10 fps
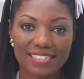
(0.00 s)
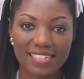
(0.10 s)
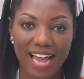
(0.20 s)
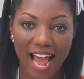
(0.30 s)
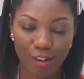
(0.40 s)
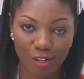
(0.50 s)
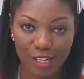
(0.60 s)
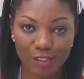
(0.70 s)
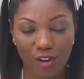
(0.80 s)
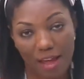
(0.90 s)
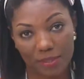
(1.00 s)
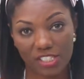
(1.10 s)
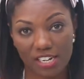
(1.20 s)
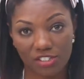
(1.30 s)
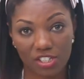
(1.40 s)
high cholesterol,
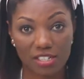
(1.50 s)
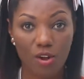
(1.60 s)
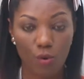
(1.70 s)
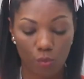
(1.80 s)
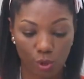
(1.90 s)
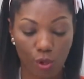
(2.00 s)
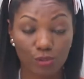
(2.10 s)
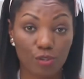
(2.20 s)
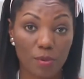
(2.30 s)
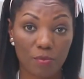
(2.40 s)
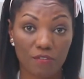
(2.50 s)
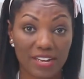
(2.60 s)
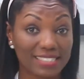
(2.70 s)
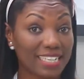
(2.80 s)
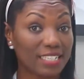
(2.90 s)
hypertension will also be
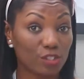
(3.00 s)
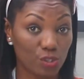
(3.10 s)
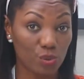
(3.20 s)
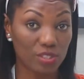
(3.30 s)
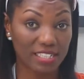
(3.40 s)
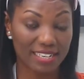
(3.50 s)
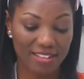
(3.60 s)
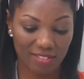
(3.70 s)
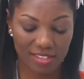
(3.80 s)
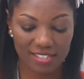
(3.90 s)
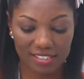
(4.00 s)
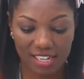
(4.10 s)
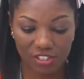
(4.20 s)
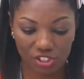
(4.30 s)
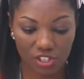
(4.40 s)
prevented using this
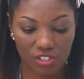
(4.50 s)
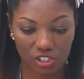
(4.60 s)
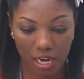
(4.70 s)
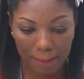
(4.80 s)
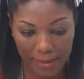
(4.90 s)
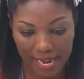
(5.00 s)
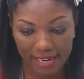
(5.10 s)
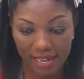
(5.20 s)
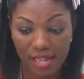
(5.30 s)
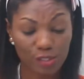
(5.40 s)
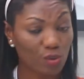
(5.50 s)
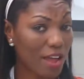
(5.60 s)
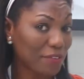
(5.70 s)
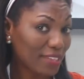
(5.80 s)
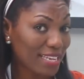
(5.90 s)
church pan. So
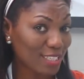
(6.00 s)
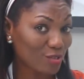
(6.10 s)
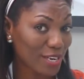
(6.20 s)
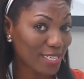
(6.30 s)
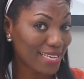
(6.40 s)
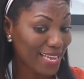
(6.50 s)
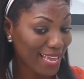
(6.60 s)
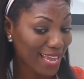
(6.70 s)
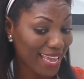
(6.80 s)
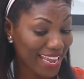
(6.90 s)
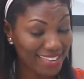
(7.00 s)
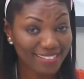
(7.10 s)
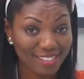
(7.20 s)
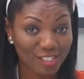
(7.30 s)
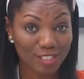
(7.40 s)
everything is ready in
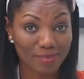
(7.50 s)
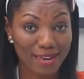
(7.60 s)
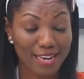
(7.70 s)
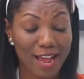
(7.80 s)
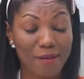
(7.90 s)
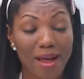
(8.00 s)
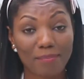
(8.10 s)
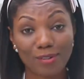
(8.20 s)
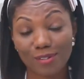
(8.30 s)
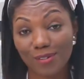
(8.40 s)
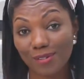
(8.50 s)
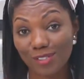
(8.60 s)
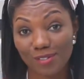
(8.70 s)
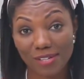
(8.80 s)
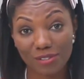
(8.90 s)
the church pan now. I'm going to go
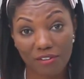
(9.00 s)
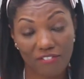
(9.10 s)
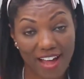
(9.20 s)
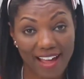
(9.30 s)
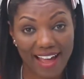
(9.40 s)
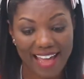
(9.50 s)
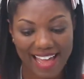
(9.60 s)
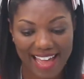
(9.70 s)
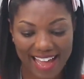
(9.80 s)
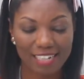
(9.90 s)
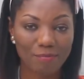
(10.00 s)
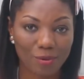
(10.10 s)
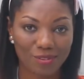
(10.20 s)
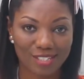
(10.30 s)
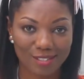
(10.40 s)
straight to the fire and
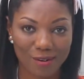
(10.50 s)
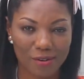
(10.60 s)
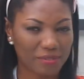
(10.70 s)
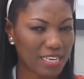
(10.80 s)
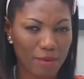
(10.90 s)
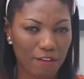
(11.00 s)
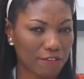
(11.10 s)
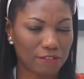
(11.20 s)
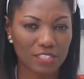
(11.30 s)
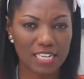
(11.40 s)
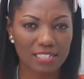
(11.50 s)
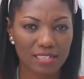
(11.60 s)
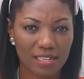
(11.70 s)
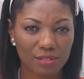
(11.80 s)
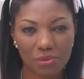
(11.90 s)
put this on. In about 15
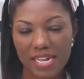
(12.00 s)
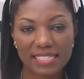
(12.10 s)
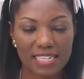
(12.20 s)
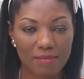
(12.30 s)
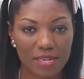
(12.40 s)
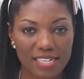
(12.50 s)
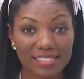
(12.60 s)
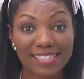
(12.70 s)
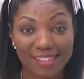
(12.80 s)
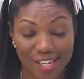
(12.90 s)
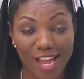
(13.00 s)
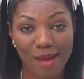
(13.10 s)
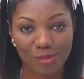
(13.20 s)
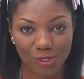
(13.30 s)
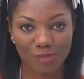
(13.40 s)
to 18 minutes, the
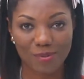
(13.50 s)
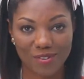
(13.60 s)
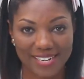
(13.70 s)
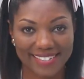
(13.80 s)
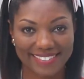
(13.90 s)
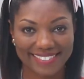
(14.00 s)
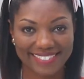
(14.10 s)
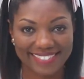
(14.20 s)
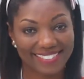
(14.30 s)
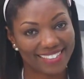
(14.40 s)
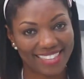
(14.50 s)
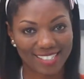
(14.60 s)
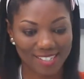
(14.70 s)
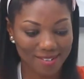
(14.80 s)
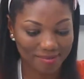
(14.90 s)
yam should be ready.
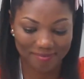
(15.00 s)
Let's go.